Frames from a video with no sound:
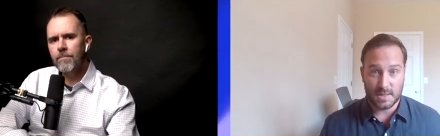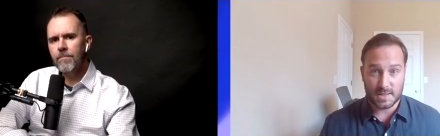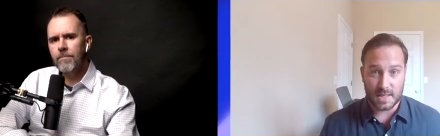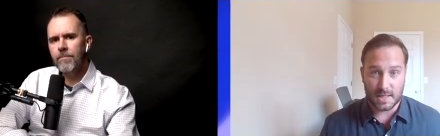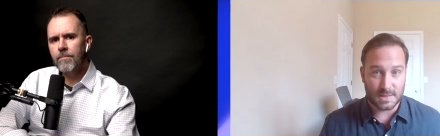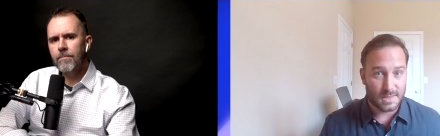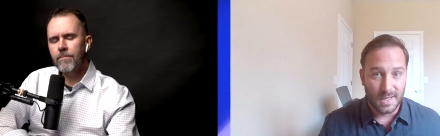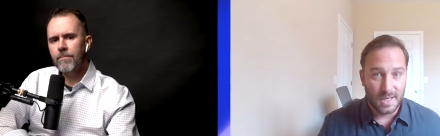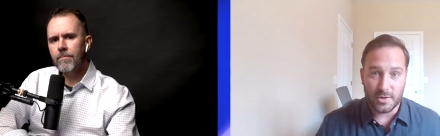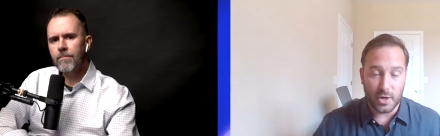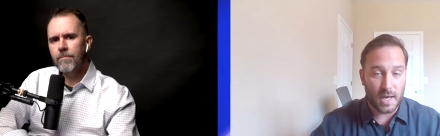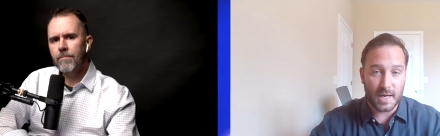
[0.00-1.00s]
Speaker 1: nonsense,
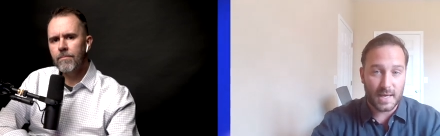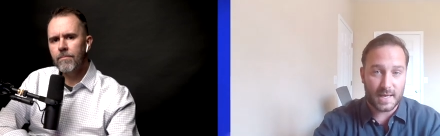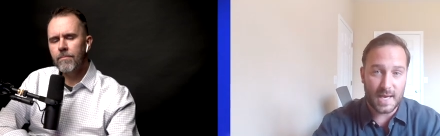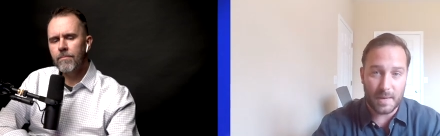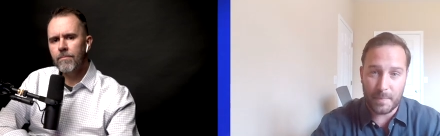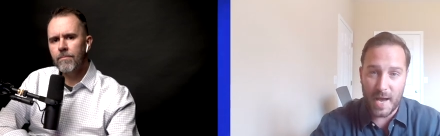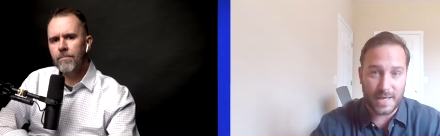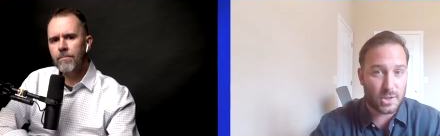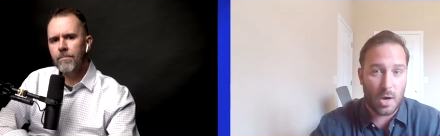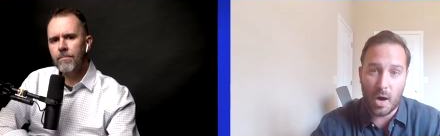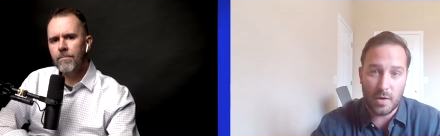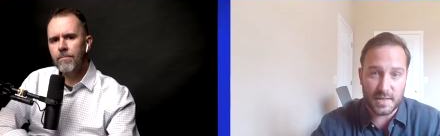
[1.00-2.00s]
you're going to get
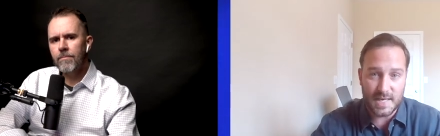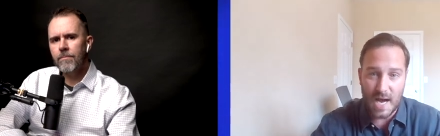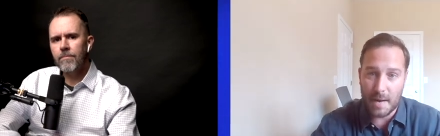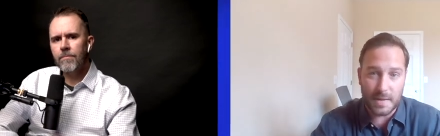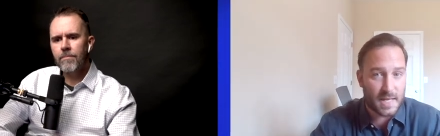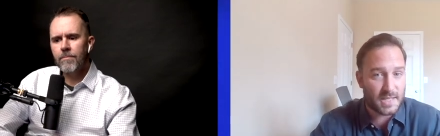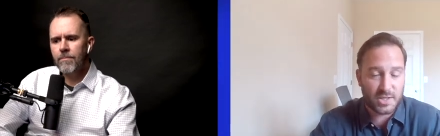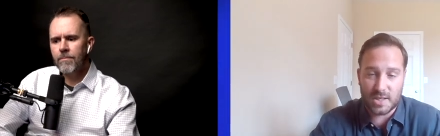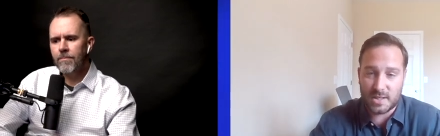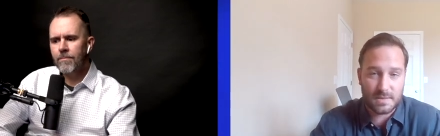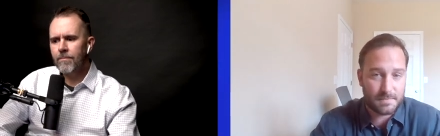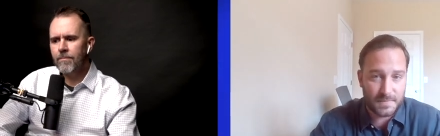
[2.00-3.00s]
kickbacks all the time. And that's
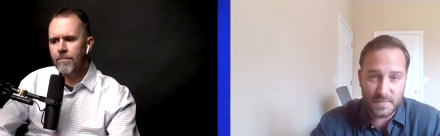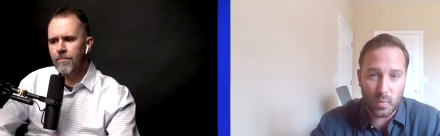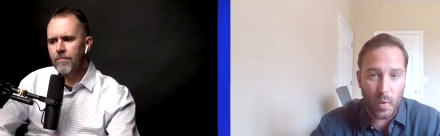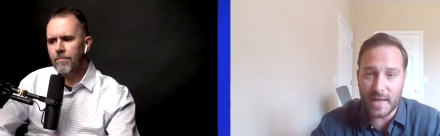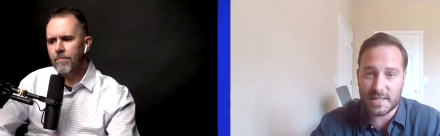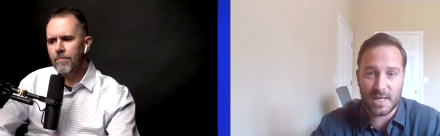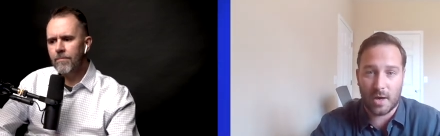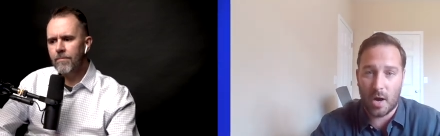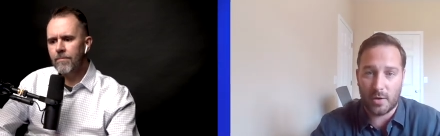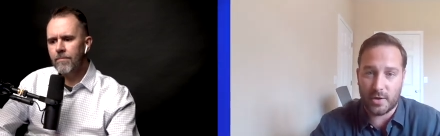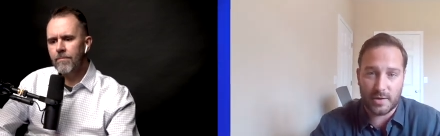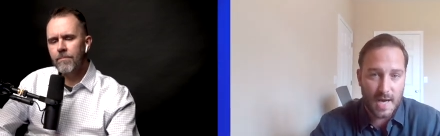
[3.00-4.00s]
just wasting
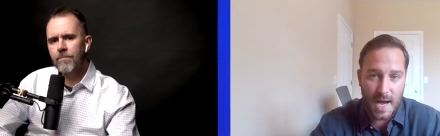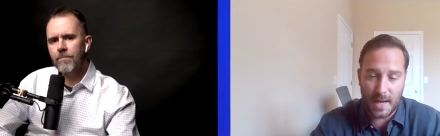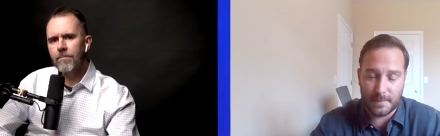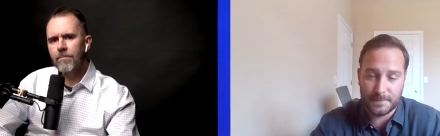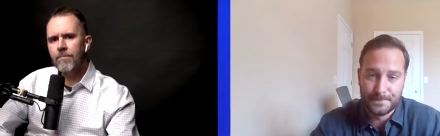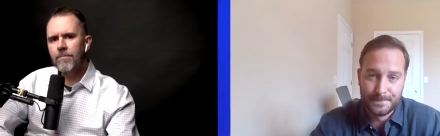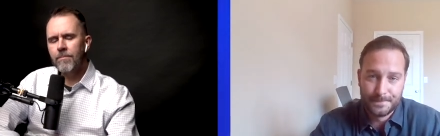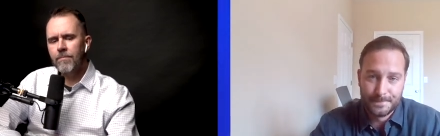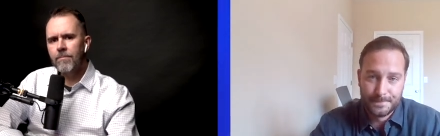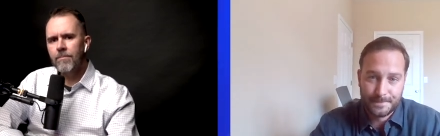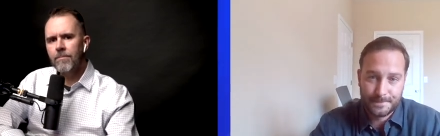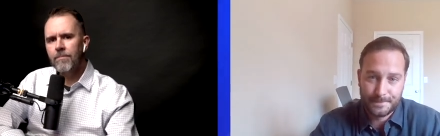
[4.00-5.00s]
all your time.
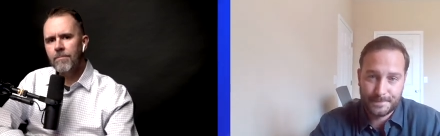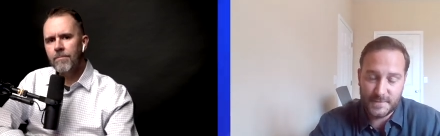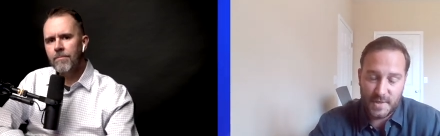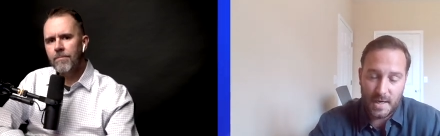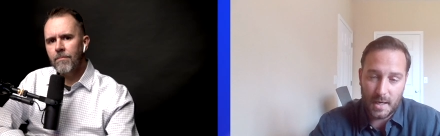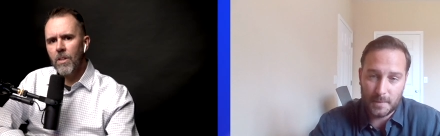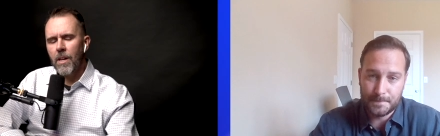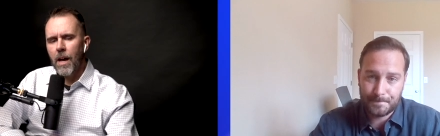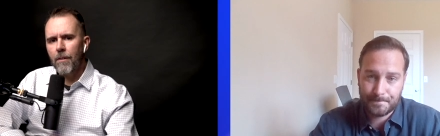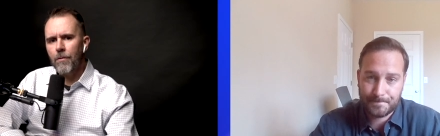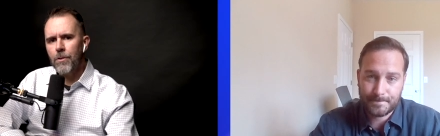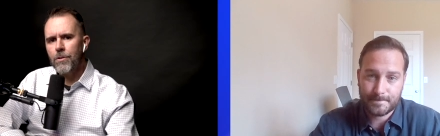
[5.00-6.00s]
You know?
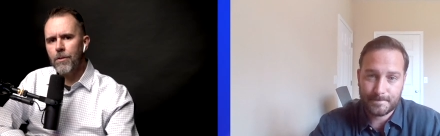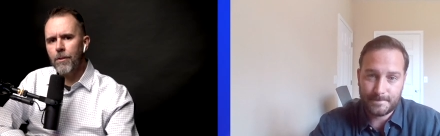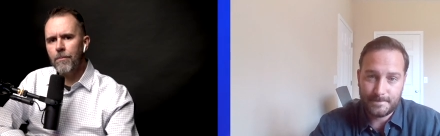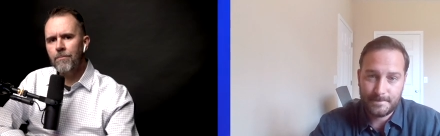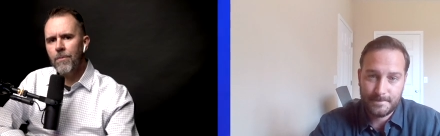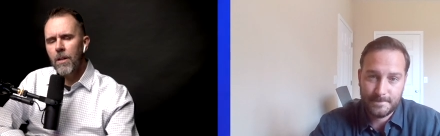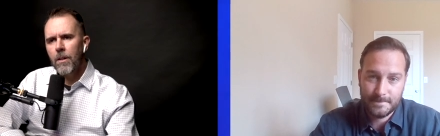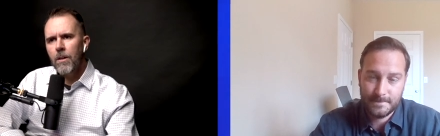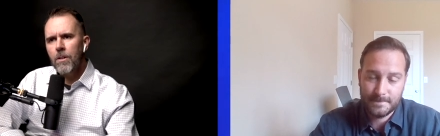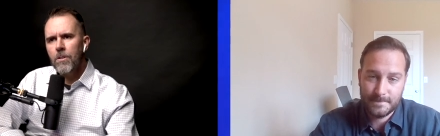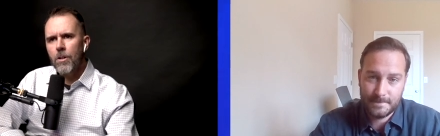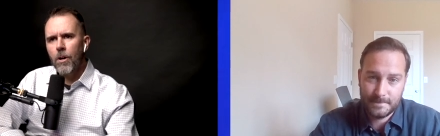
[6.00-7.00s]
Speaker 2: Yeah, for sure.
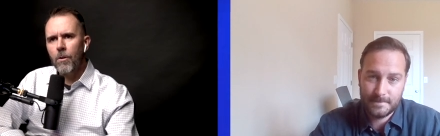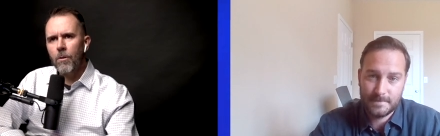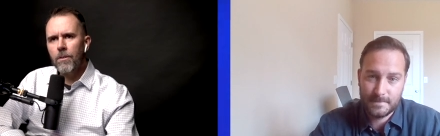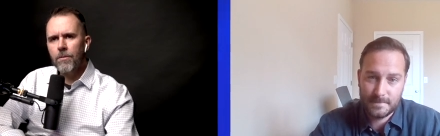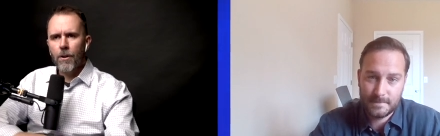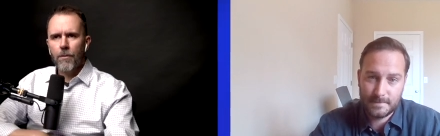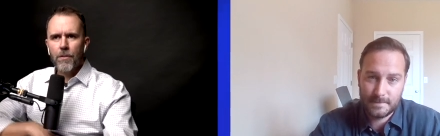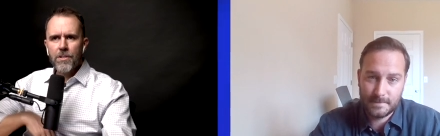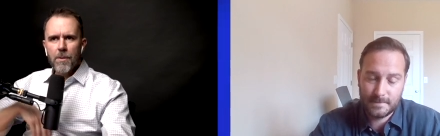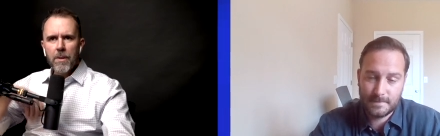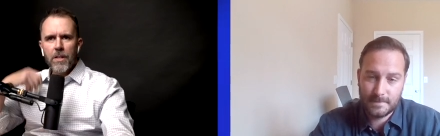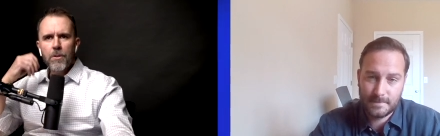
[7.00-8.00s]
So, so for
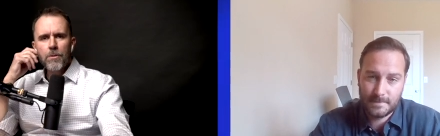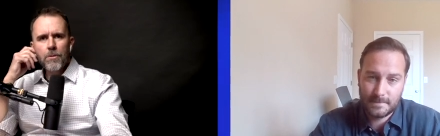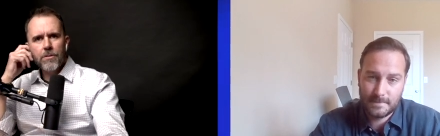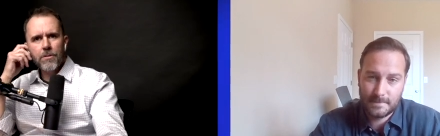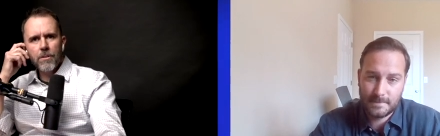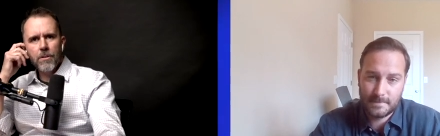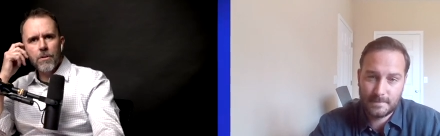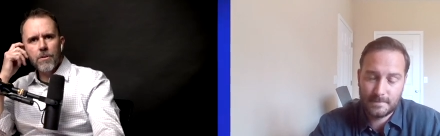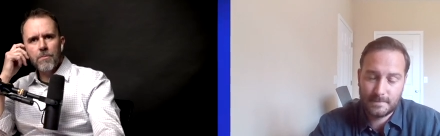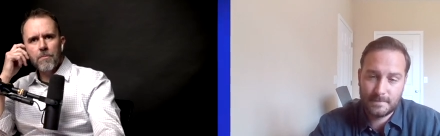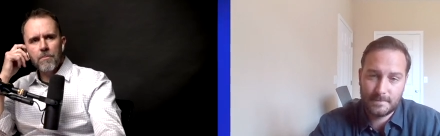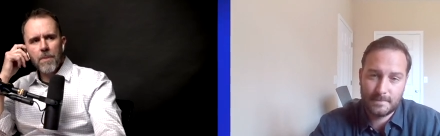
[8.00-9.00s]
somebody who's,
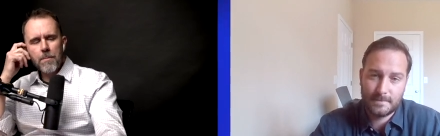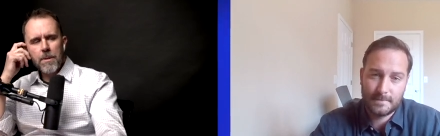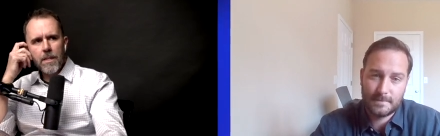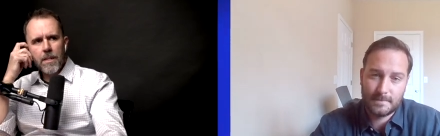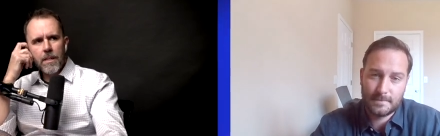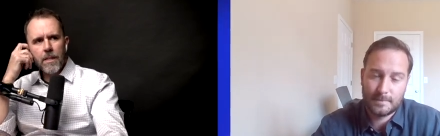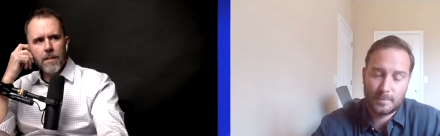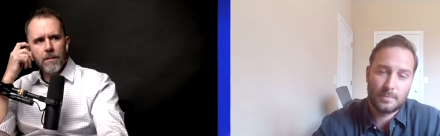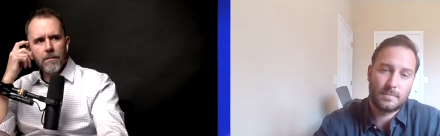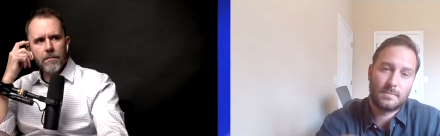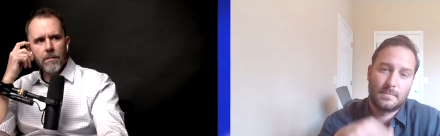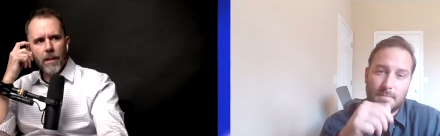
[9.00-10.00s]
who's
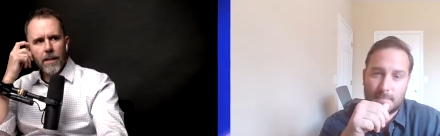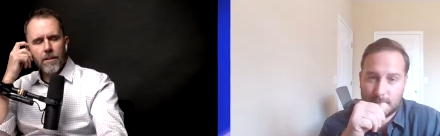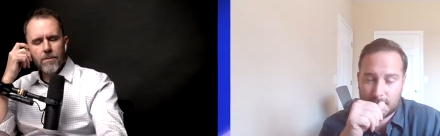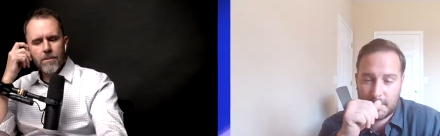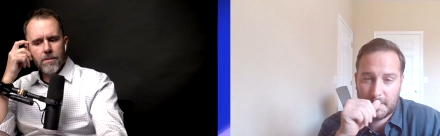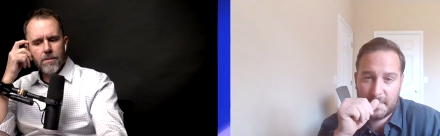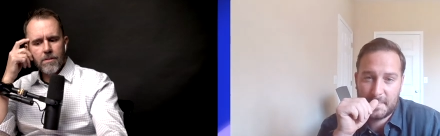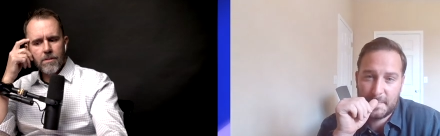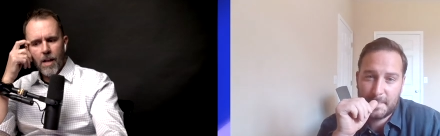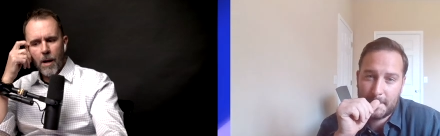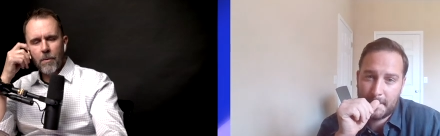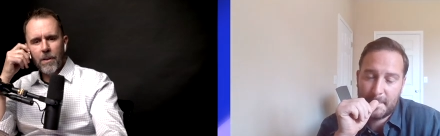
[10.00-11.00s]
maybe like
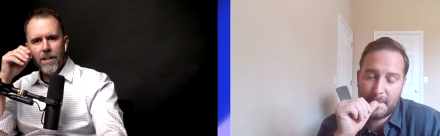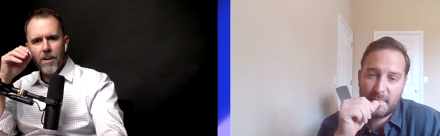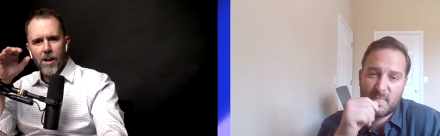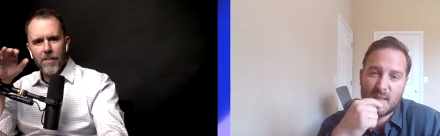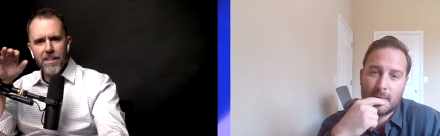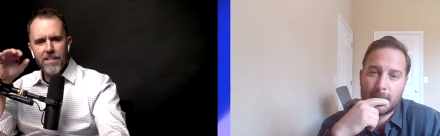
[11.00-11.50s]
stumbling on